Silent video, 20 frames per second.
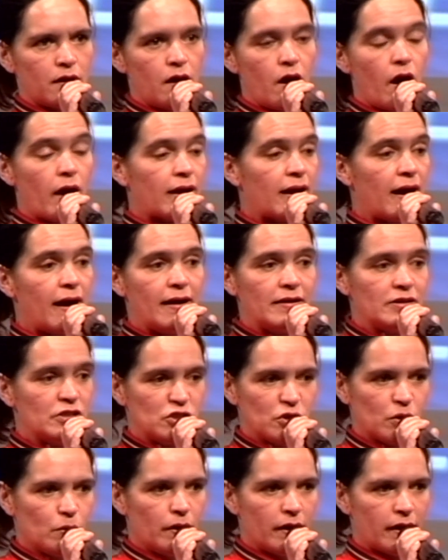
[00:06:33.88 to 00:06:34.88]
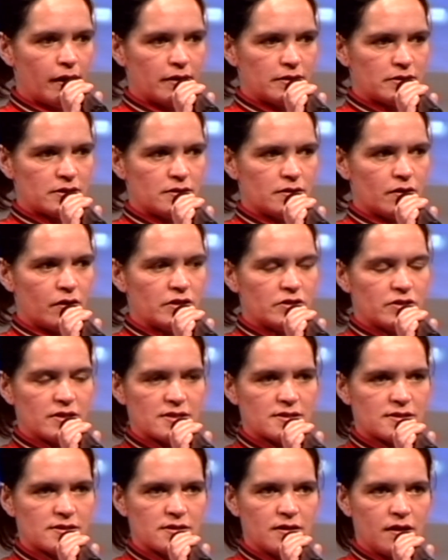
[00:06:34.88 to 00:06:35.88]
I can't do it.
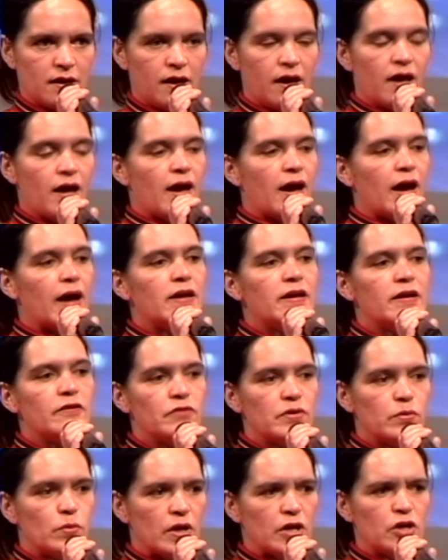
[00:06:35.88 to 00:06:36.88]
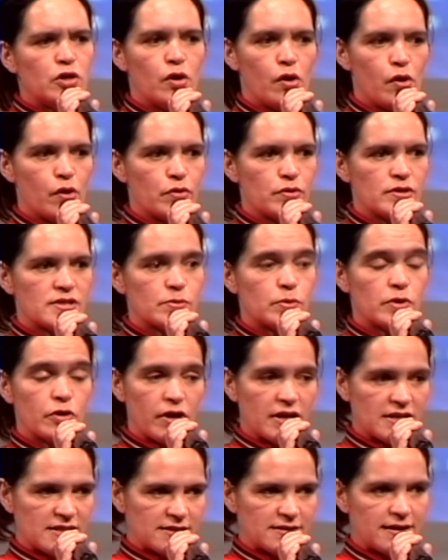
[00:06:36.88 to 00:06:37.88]
And everyone knows where
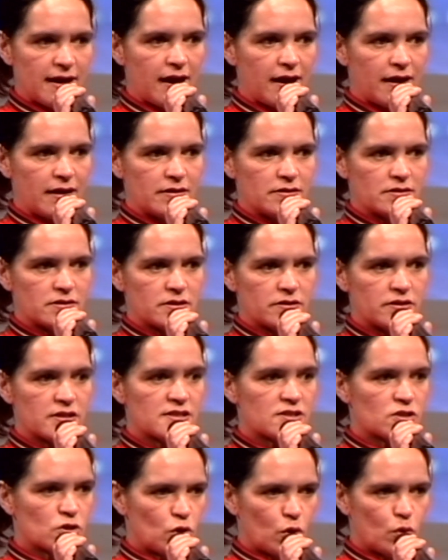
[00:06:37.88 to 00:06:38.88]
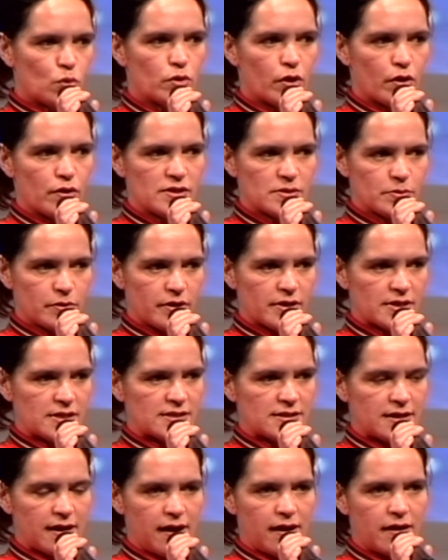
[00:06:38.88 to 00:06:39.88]
I stand. The school knows where I
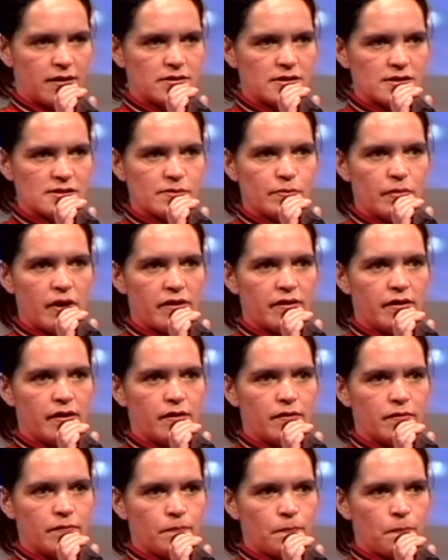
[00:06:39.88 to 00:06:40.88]
stand as a mother.